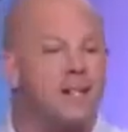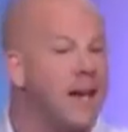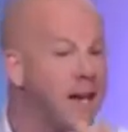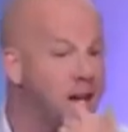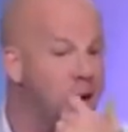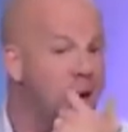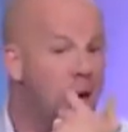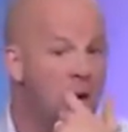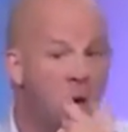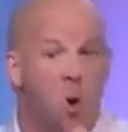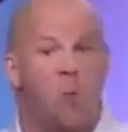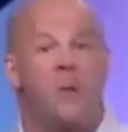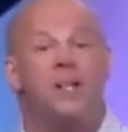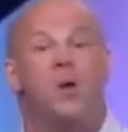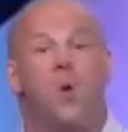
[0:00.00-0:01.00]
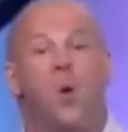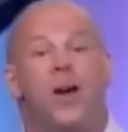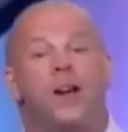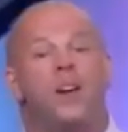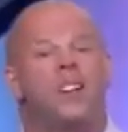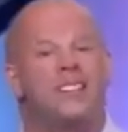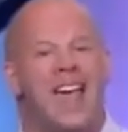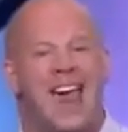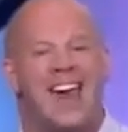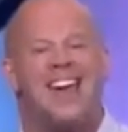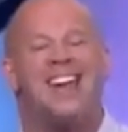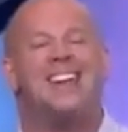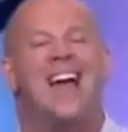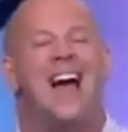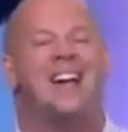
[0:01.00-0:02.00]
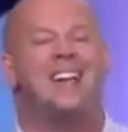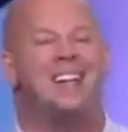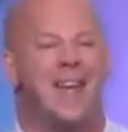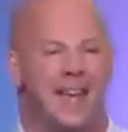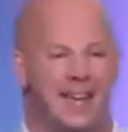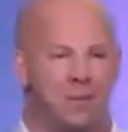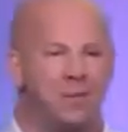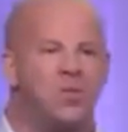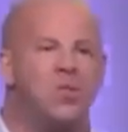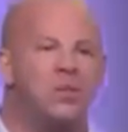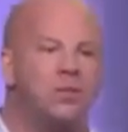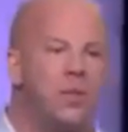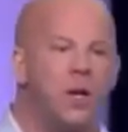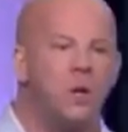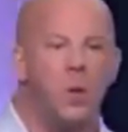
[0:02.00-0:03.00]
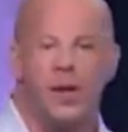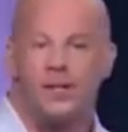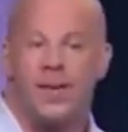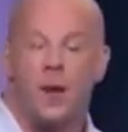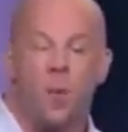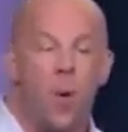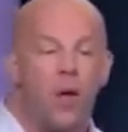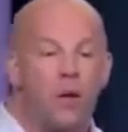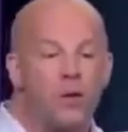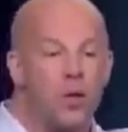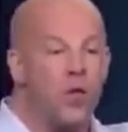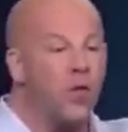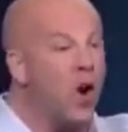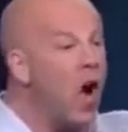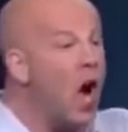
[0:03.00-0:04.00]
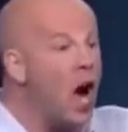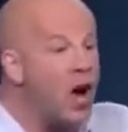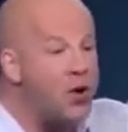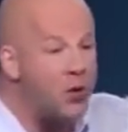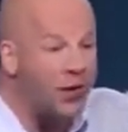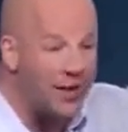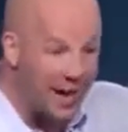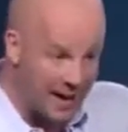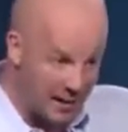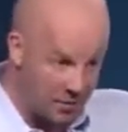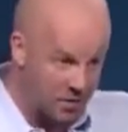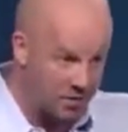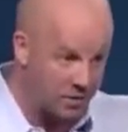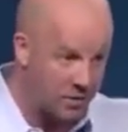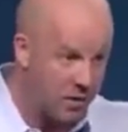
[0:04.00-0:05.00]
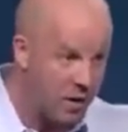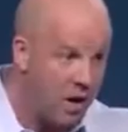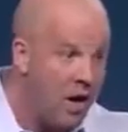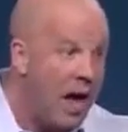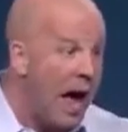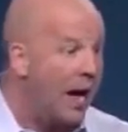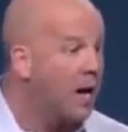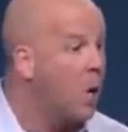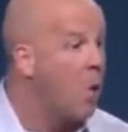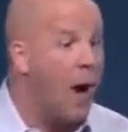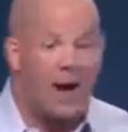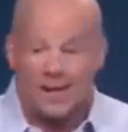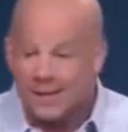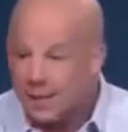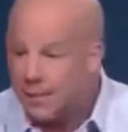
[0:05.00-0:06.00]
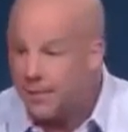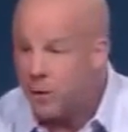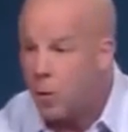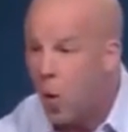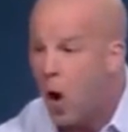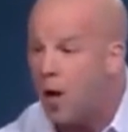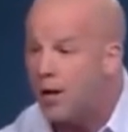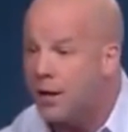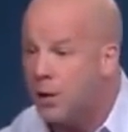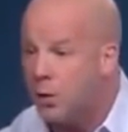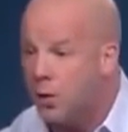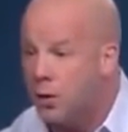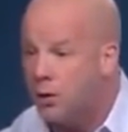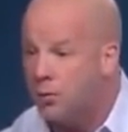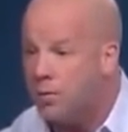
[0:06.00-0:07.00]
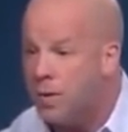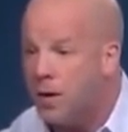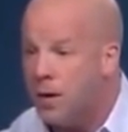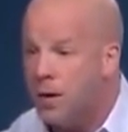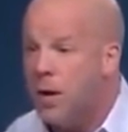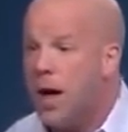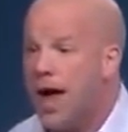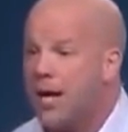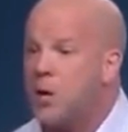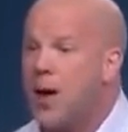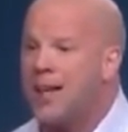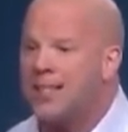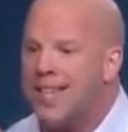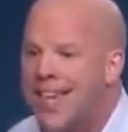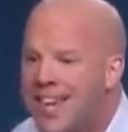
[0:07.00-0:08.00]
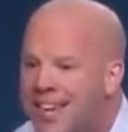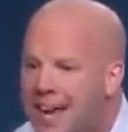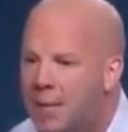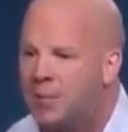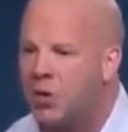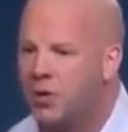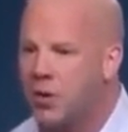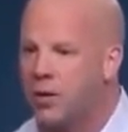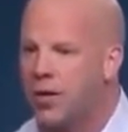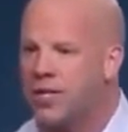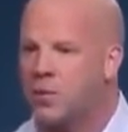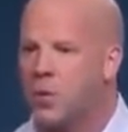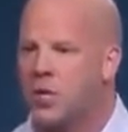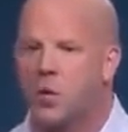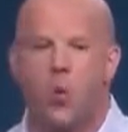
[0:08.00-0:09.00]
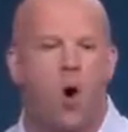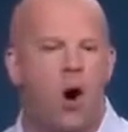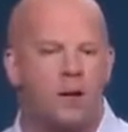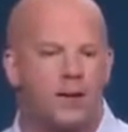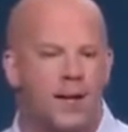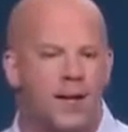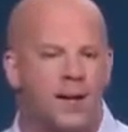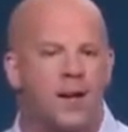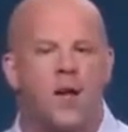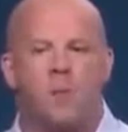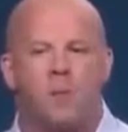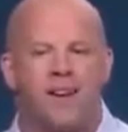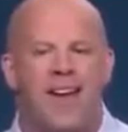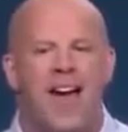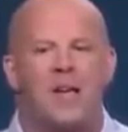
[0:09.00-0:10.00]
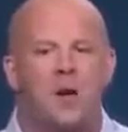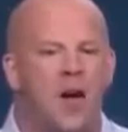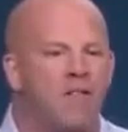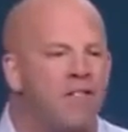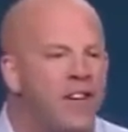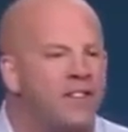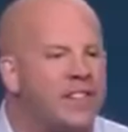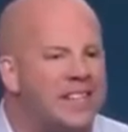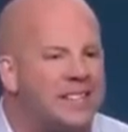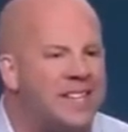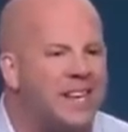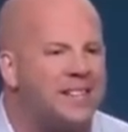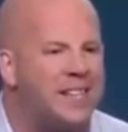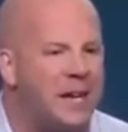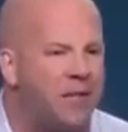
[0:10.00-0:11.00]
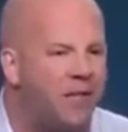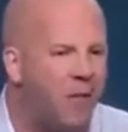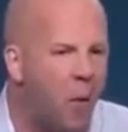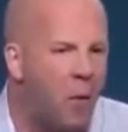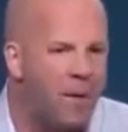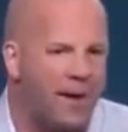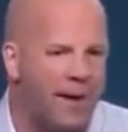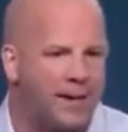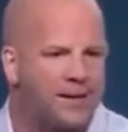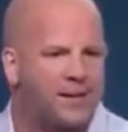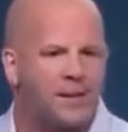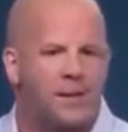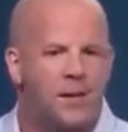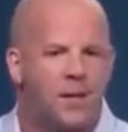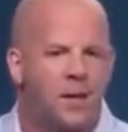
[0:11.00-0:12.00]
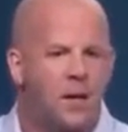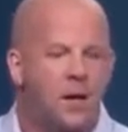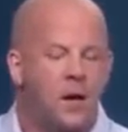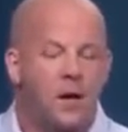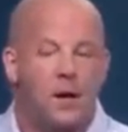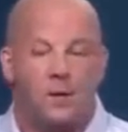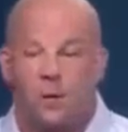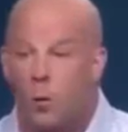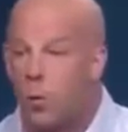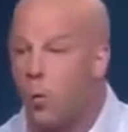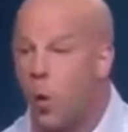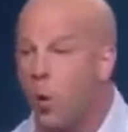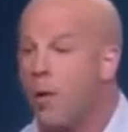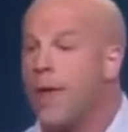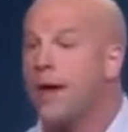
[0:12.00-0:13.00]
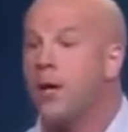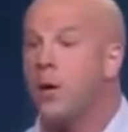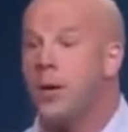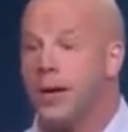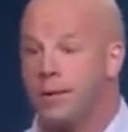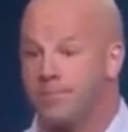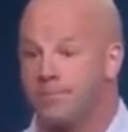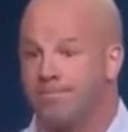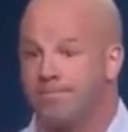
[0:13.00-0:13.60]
later, normally the winner is 80, 90 names. We just had one that was over 100 names. I go, why did some of you walk in the room and you had 10 names on your list when you walked in, but now you have 50, 60 in 4 minutes? What were they doing?